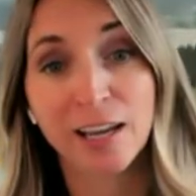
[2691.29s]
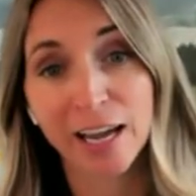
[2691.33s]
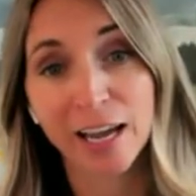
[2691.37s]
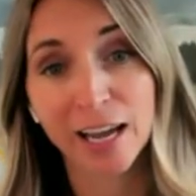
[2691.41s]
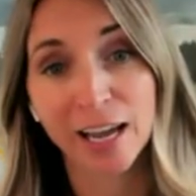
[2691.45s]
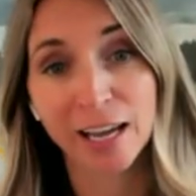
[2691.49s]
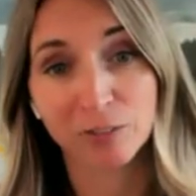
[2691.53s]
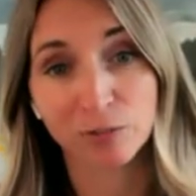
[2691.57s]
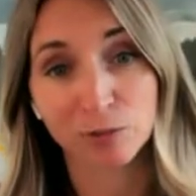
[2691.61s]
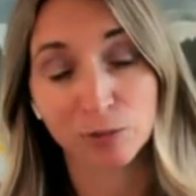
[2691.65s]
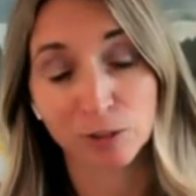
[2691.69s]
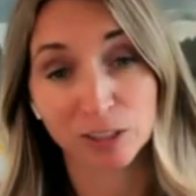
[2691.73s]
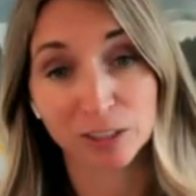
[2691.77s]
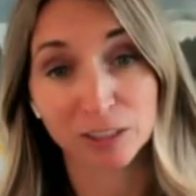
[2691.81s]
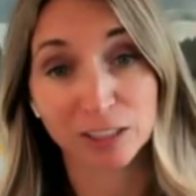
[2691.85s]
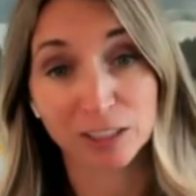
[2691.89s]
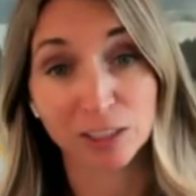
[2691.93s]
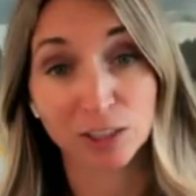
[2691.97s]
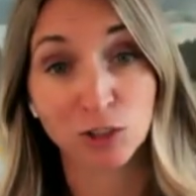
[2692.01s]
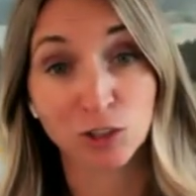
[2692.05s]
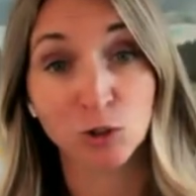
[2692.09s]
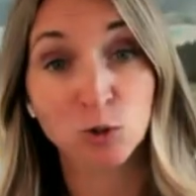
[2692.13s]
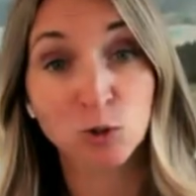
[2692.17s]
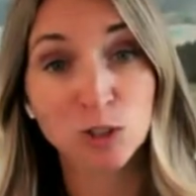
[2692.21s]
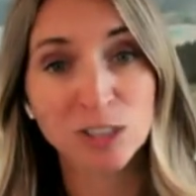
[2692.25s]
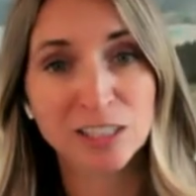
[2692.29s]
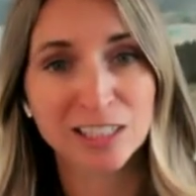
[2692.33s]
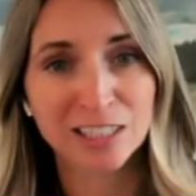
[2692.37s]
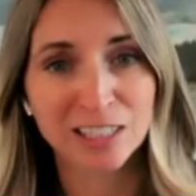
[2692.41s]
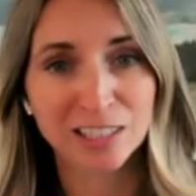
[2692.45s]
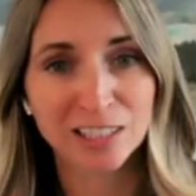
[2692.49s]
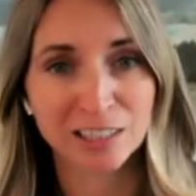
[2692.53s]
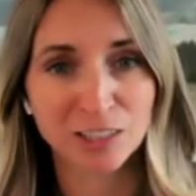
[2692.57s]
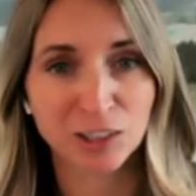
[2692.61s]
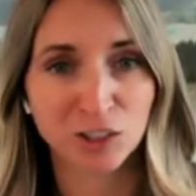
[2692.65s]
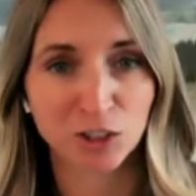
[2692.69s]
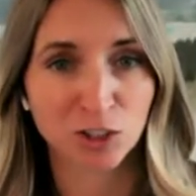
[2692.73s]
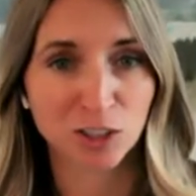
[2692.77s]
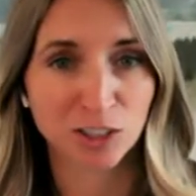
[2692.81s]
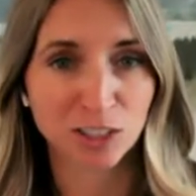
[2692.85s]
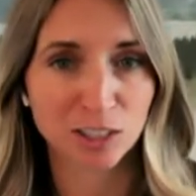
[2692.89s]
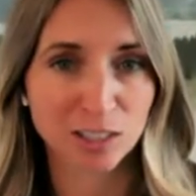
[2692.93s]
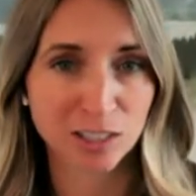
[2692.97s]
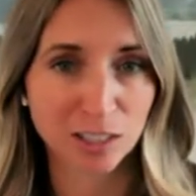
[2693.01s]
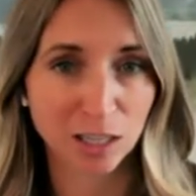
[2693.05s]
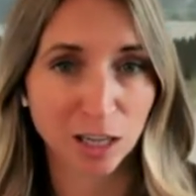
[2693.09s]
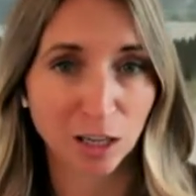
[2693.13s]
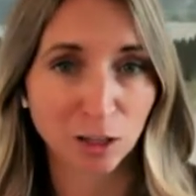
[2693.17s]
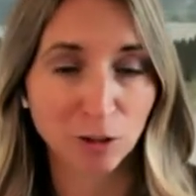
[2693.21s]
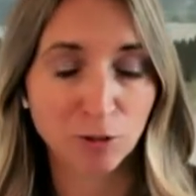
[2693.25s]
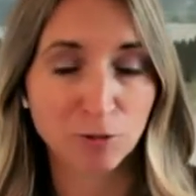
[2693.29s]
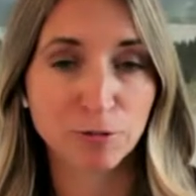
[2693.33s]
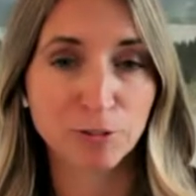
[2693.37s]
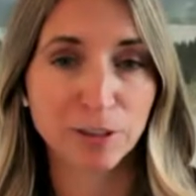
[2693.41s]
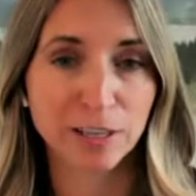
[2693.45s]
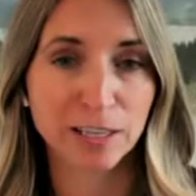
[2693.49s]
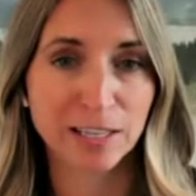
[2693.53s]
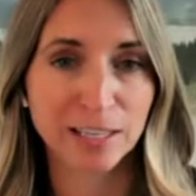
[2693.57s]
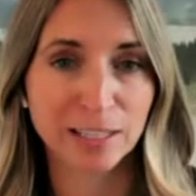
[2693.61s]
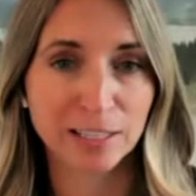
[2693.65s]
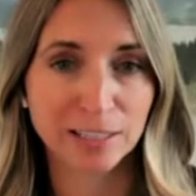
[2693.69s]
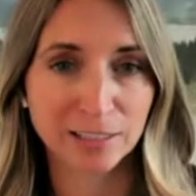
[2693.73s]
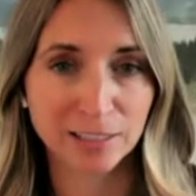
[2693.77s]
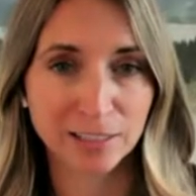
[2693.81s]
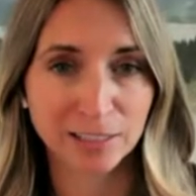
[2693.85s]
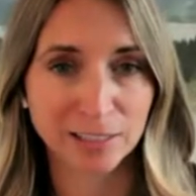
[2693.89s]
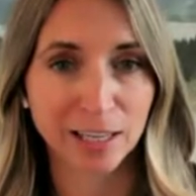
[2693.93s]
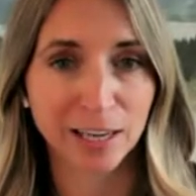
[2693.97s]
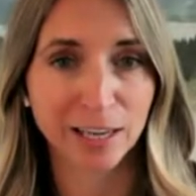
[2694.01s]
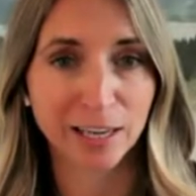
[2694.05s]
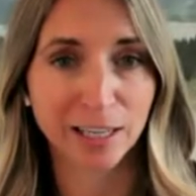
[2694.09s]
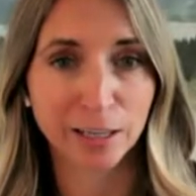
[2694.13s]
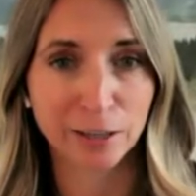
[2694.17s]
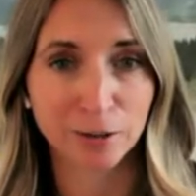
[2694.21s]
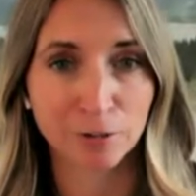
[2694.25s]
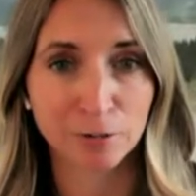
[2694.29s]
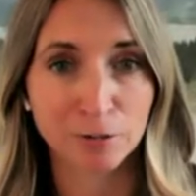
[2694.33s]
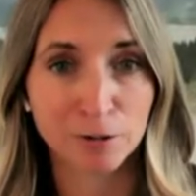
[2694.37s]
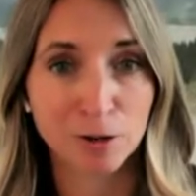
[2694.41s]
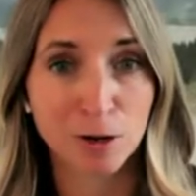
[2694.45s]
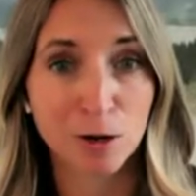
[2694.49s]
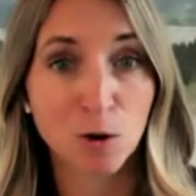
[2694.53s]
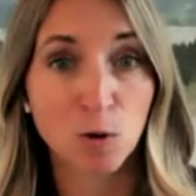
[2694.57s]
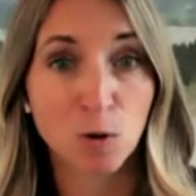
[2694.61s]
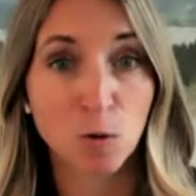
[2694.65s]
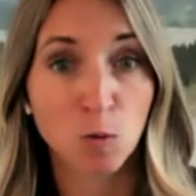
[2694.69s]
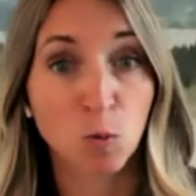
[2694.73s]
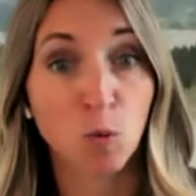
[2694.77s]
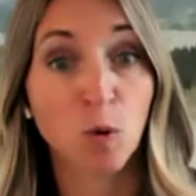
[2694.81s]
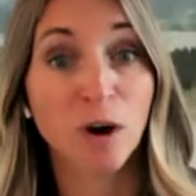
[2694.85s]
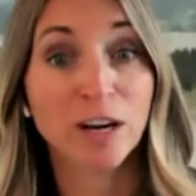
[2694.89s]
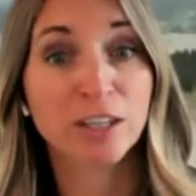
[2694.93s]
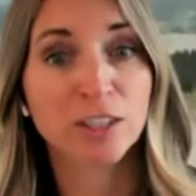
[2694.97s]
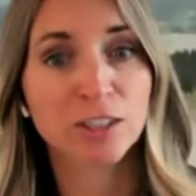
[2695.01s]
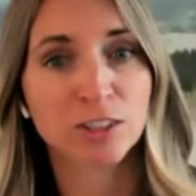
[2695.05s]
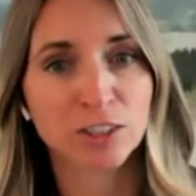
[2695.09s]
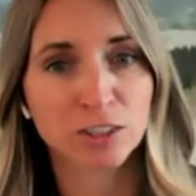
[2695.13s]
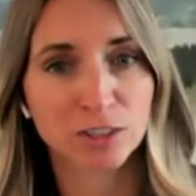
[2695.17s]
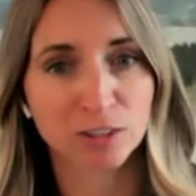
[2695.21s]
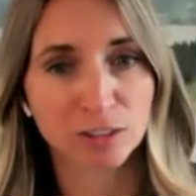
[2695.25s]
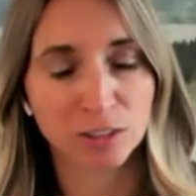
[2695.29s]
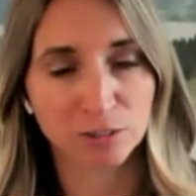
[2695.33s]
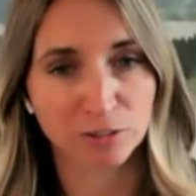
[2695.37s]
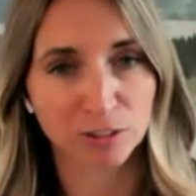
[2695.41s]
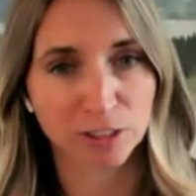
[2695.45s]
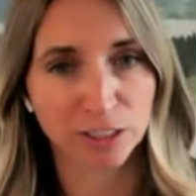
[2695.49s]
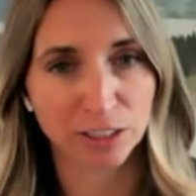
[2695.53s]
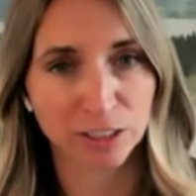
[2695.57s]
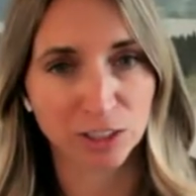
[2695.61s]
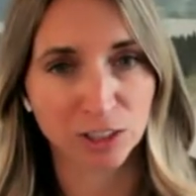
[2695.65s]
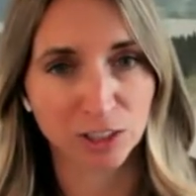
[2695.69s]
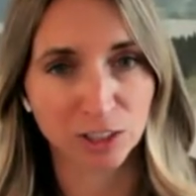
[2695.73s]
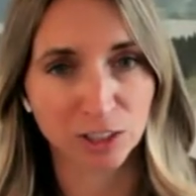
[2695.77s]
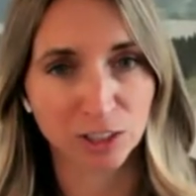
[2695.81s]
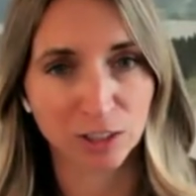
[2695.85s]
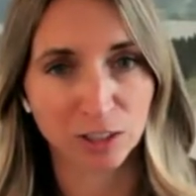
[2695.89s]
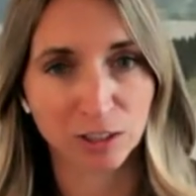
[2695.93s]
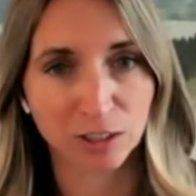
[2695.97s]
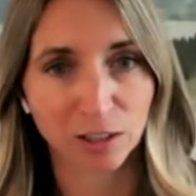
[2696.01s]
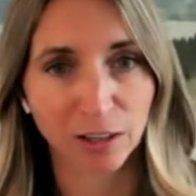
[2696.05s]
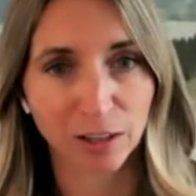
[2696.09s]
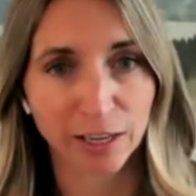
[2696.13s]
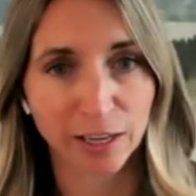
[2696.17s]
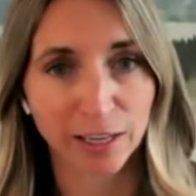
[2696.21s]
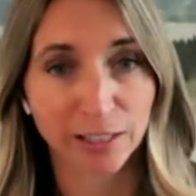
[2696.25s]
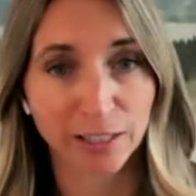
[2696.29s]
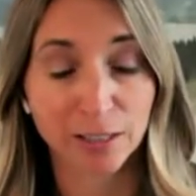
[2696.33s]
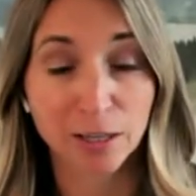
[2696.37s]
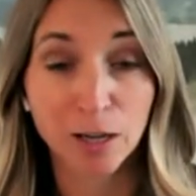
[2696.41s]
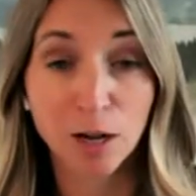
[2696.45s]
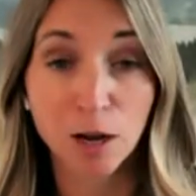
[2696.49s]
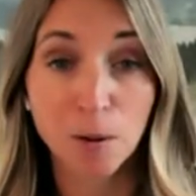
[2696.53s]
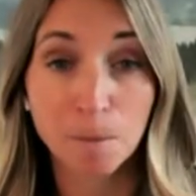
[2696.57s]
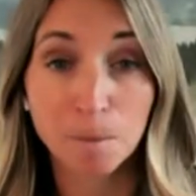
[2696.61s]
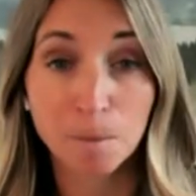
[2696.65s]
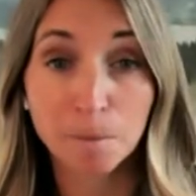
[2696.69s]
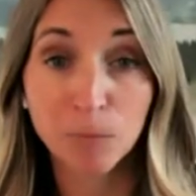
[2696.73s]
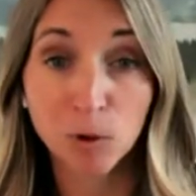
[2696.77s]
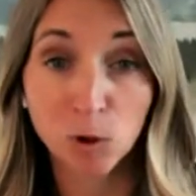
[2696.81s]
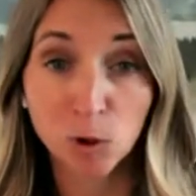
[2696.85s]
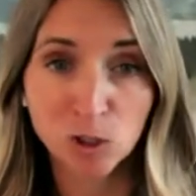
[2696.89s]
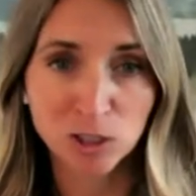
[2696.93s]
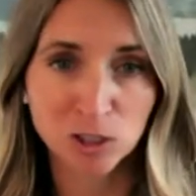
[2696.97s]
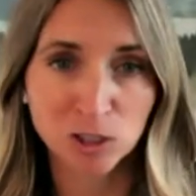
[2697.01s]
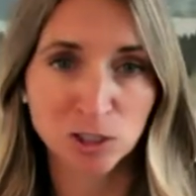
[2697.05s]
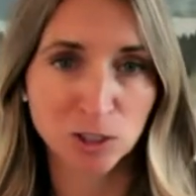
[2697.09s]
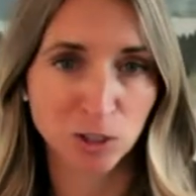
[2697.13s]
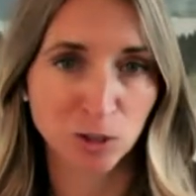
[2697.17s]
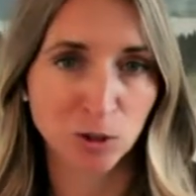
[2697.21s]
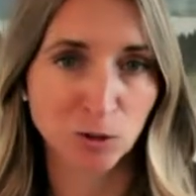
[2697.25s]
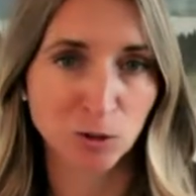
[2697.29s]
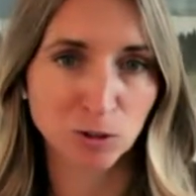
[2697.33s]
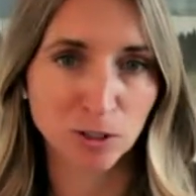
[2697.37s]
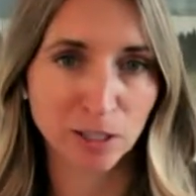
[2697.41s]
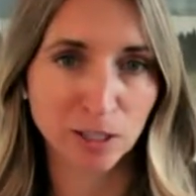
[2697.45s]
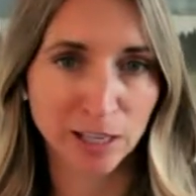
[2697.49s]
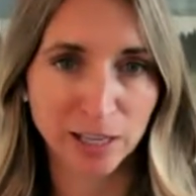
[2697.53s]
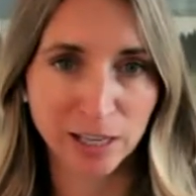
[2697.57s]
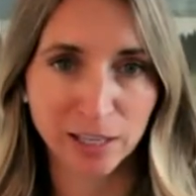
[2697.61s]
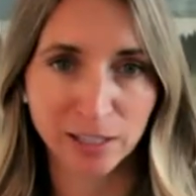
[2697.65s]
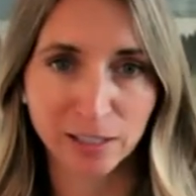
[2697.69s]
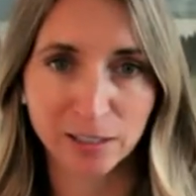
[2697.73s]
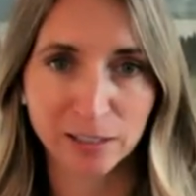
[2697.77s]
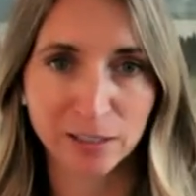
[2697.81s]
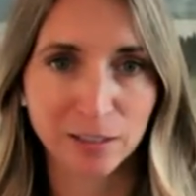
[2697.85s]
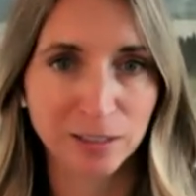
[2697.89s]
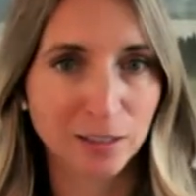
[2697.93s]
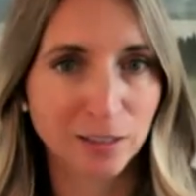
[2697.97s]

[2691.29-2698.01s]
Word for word: and really using yourself inside of what you're delivering to your client, more so than